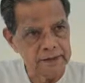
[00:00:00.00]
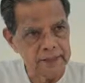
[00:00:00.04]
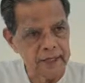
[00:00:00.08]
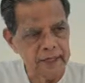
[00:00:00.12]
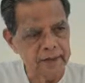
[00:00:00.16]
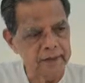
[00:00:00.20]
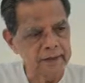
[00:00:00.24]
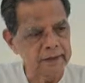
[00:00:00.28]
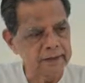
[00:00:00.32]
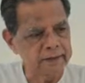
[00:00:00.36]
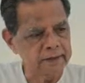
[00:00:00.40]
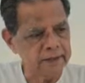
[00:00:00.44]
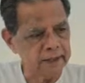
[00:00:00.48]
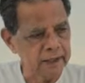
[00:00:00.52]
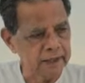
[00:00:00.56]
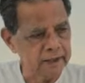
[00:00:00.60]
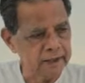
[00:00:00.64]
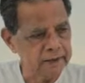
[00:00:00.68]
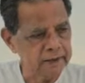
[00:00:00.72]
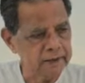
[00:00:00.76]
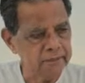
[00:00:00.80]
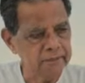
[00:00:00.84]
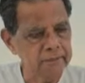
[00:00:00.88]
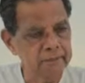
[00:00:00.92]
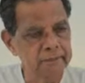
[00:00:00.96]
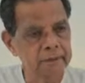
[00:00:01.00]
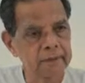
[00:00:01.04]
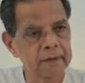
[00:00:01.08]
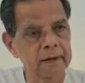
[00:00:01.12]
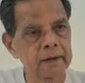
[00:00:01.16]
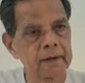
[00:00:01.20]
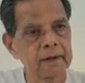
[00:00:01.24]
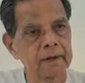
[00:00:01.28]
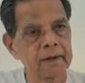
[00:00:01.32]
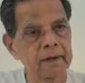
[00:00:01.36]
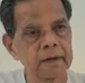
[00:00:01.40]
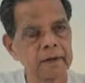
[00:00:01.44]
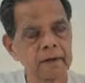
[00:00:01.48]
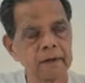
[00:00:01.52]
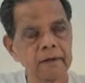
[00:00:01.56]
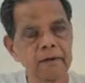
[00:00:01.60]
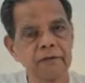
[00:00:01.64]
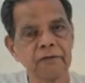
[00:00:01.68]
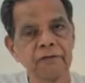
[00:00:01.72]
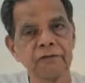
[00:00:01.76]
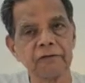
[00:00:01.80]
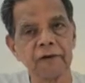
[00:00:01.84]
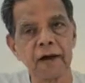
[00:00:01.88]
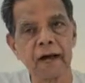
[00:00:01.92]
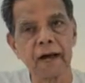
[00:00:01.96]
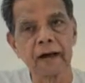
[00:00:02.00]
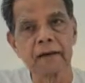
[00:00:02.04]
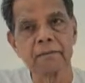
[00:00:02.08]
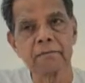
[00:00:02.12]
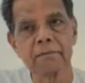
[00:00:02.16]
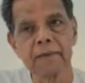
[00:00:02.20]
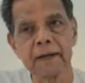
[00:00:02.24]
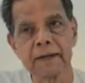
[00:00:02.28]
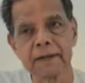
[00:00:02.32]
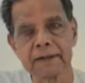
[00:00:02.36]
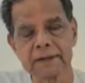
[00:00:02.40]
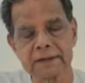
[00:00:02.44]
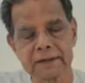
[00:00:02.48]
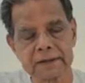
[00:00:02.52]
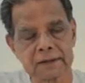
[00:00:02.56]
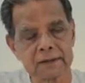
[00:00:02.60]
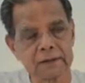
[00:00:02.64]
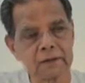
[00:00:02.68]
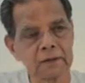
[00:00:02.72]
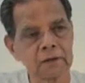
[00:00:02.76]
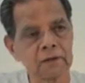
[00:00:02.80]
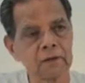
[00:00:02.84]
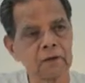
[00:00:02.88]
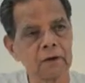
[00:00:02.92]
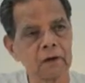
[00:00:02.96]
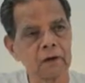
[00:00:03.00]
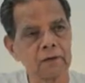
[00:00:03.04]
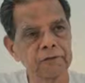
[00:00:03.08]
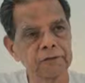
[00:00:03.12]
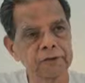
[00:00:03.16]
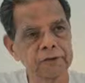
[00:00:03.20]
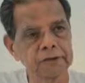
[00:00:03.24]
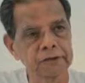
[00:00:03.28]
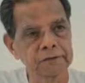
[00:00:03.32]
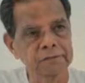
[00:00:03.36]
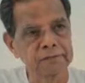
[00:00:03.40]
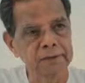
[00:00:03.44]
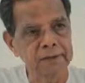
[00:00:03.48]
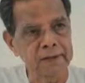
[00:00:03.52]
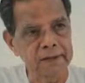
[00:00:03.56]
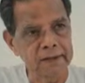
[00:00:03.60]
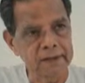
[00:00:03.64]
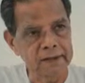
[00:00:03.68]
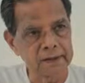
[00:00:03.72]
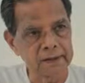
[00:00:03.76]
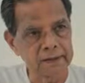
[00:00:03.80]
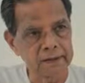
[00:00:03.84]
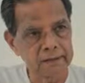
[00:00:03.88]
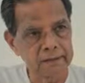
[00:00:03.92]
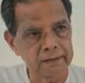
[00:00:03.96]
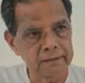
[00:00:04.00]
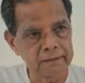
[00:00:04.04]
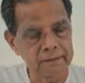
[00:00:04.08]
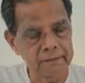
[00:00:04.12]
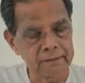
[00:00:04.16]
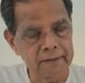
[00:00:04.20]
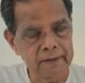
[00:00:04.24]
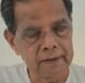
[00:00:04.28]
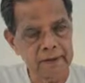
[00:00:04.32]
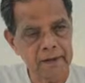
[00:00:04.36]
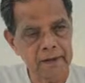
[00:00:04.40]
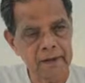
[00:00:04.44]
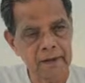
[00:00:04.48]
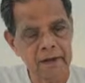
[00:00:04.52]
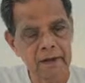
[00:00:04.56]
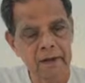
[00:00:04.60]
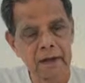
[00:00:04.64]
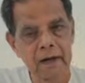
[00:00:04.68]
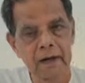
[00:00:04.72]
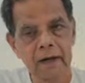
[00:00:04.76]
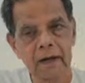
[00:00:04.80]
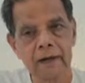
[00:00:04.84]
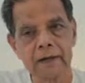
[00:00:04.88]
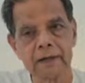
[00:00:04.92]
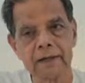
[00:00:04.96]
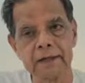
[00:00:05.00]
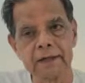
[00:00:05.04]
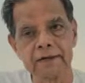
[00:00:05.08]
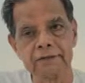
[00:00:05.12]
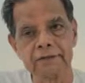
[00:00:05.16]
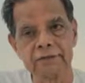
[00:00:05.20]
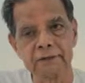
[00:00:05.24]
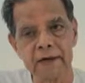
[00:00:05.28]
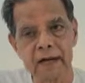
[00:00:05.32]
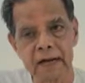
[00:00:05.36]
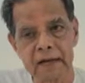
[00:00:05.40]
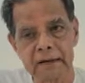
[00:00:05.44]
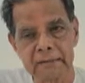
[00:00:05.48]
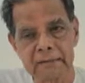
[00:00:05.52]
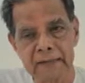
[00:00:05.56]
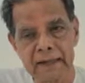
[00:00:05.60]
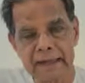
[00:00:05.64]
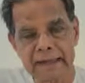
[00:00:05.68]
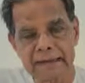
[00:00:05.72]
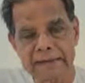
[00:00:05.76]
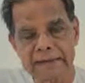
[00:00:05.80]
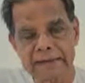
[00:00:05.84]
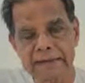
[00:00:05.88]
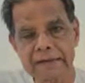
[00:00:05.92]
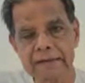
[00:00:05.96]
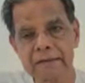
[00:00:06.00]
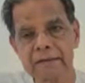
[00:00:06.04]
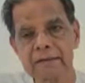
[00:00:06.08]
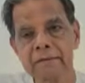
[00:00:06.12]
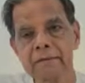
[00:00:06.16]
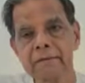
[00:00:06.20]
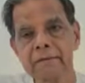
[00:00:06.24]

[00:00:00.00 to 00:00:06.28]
sign inside fragments of a spirit these fragments